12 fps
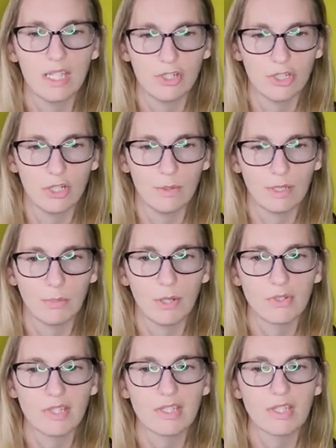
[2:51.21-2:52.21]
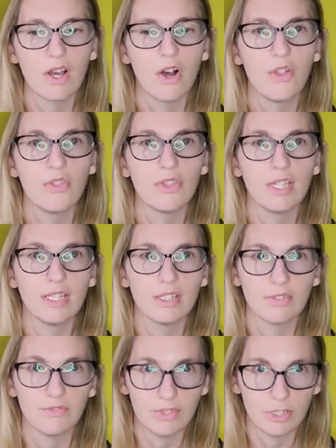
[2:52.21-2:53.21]
issue and imposes it on the
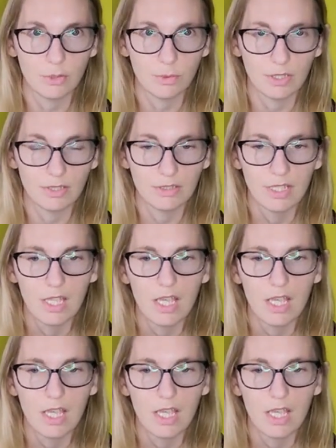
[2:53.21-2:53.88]
individual.